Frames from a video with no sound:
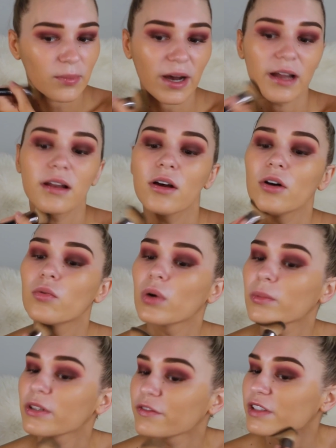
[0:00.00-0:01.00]
but
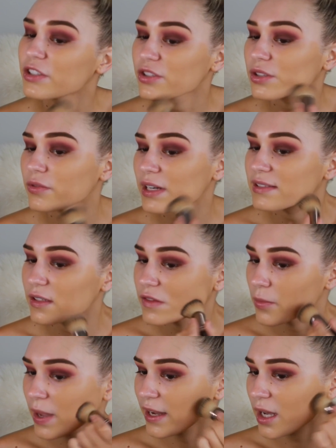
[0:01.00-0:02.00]
when we finish the rest of
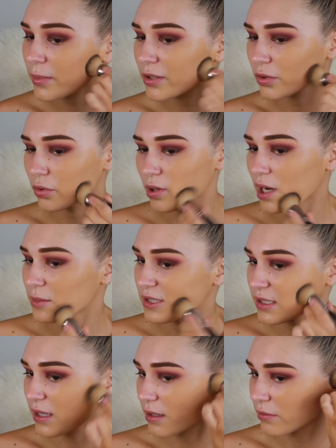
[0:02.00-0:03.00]
the makeup, it all
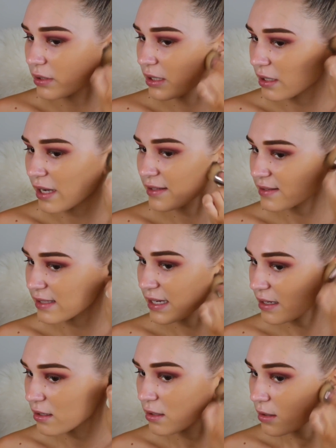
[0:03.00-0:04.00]
comes together really
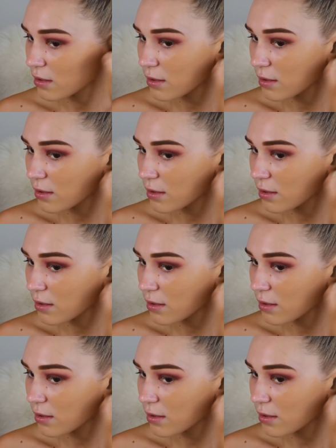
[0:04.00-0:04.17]
nicely.